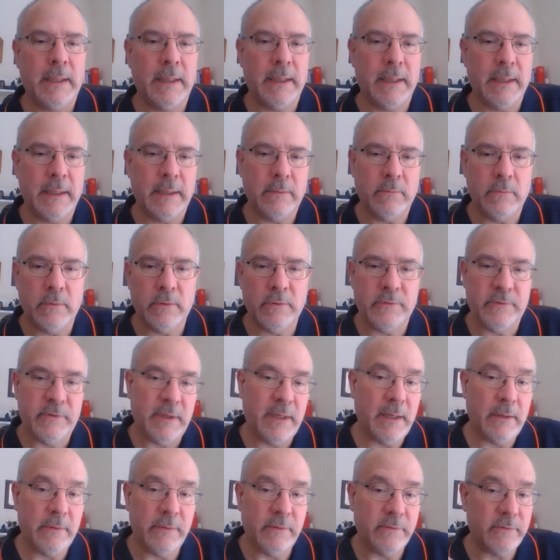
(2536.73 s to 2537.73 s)
and we'll see
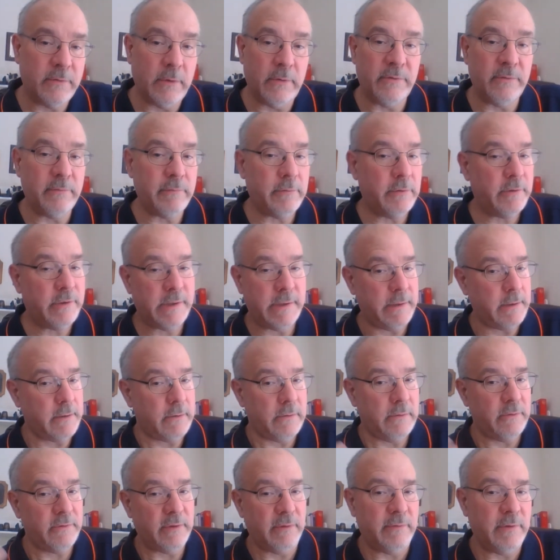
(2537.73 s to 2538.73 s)
how this goes in Virginia. Of
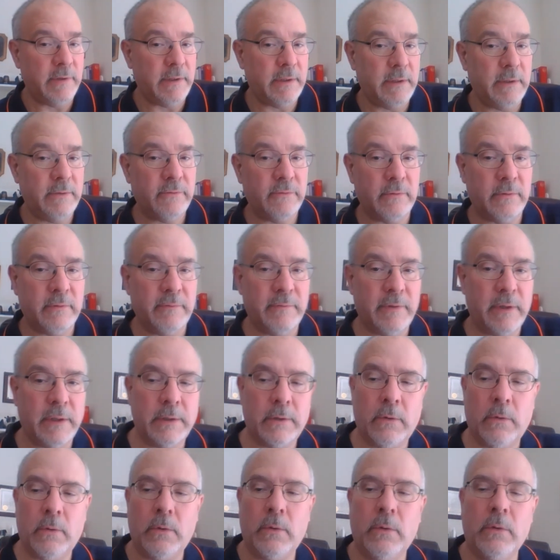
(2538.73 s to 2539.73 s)
course, everything is sort of on
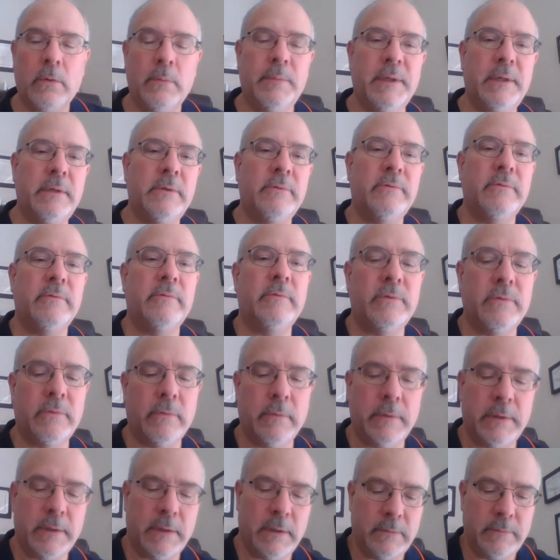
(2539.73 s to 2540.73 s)
hold because of what's
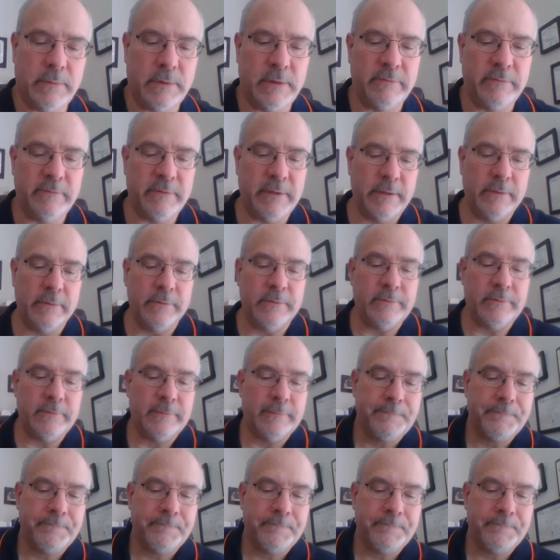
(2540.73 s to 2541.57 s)
going on with the virus.